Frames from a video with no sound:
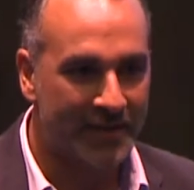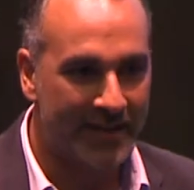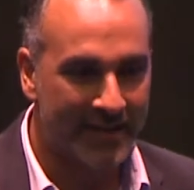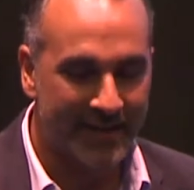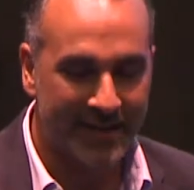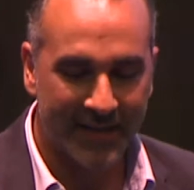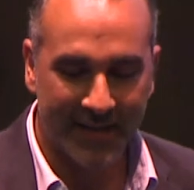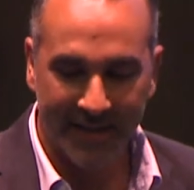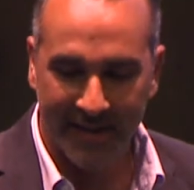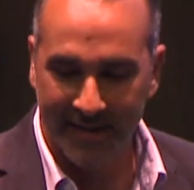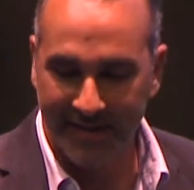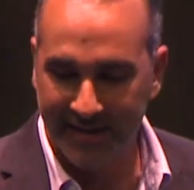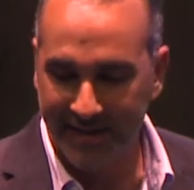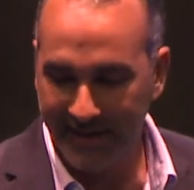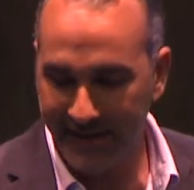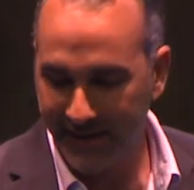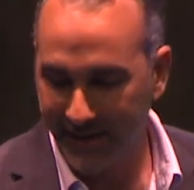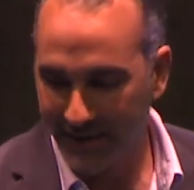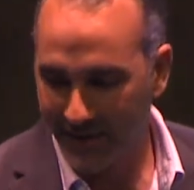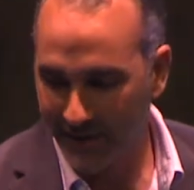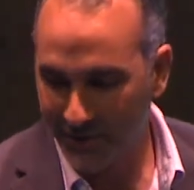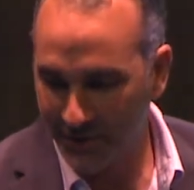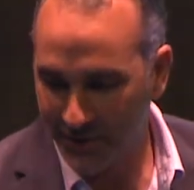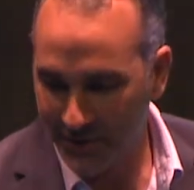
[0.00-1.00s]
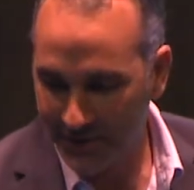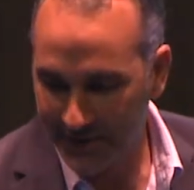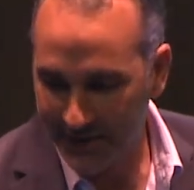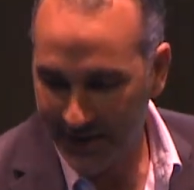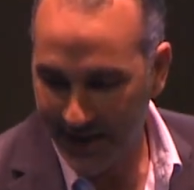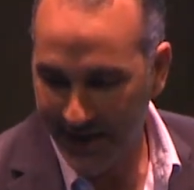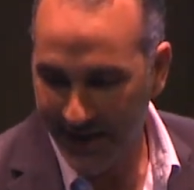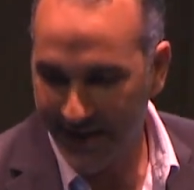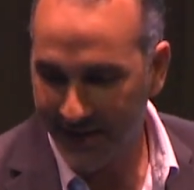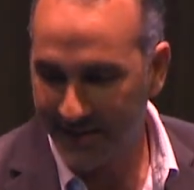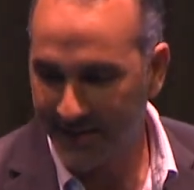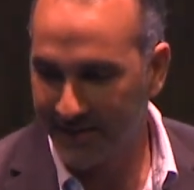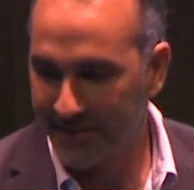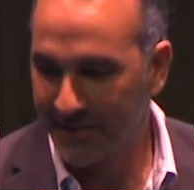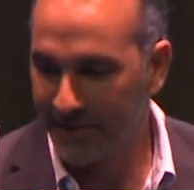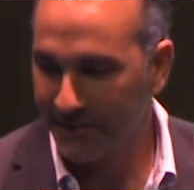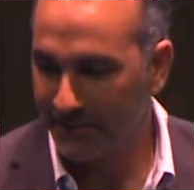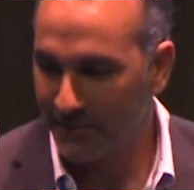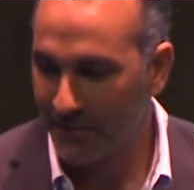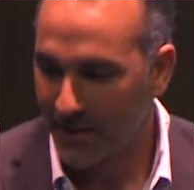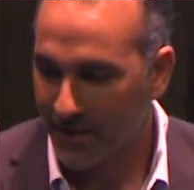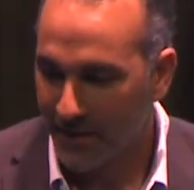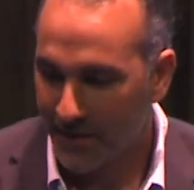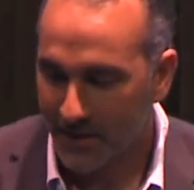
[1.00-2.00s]
is easy to understand.
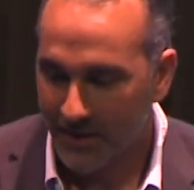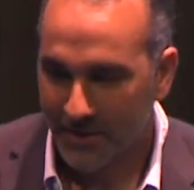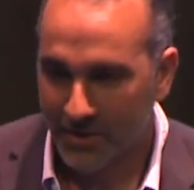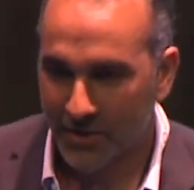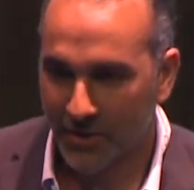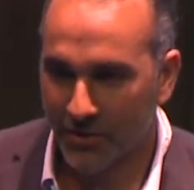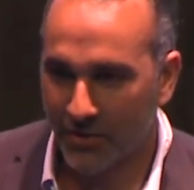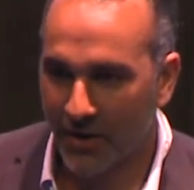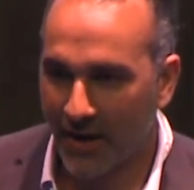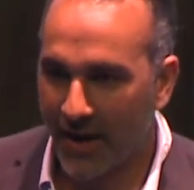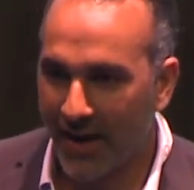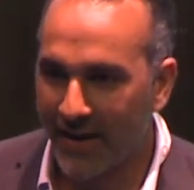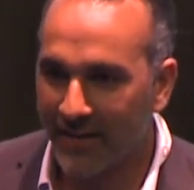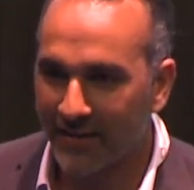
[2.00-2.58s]
So I